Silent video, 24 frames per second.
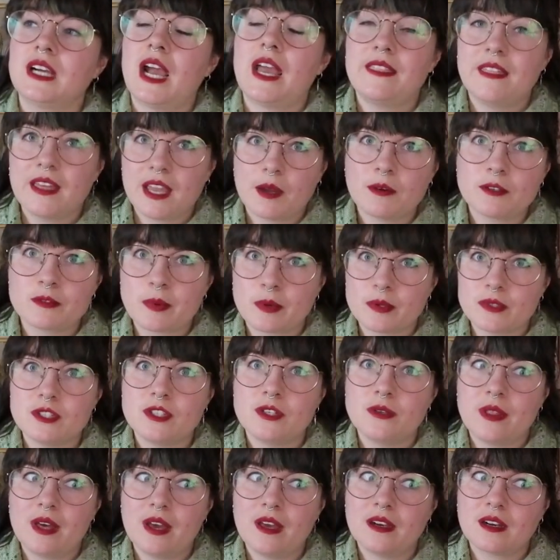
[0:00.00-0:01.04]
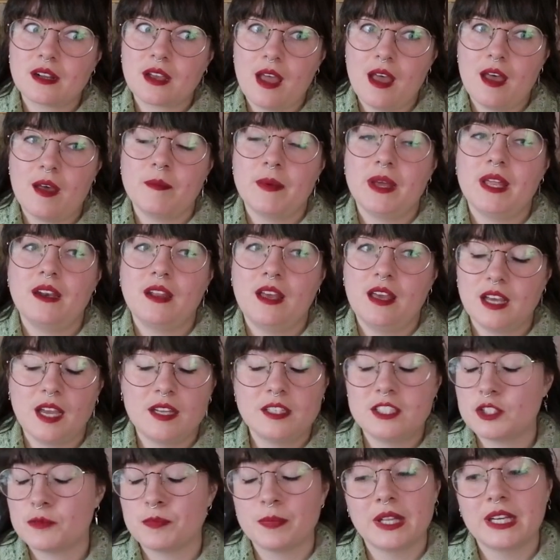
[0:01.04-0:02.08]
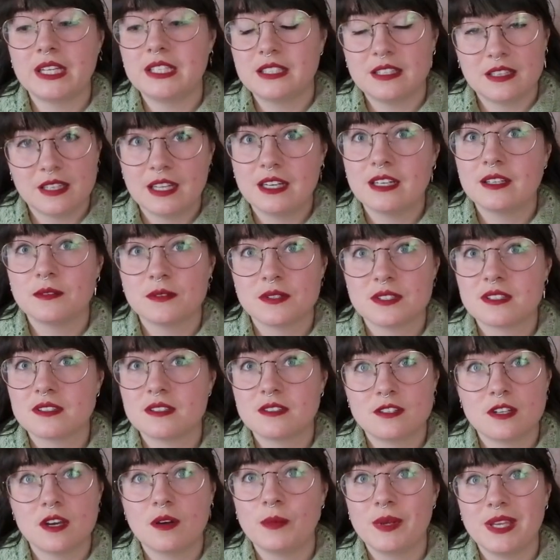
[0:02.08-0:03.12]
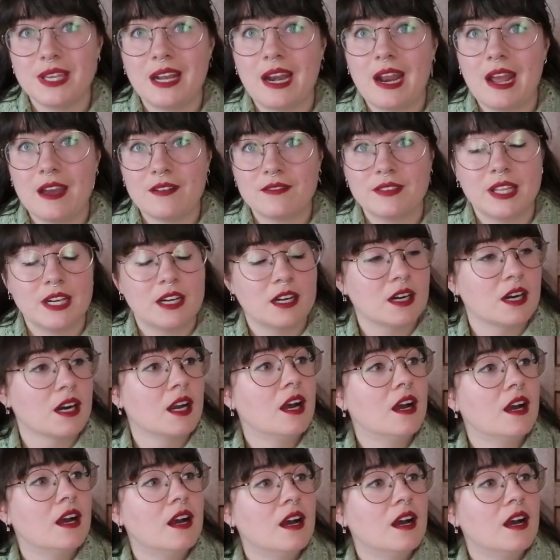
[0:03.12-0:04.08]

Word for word: I think I was supposed to do that in a comment. I just blanked and then it was a week and a half later.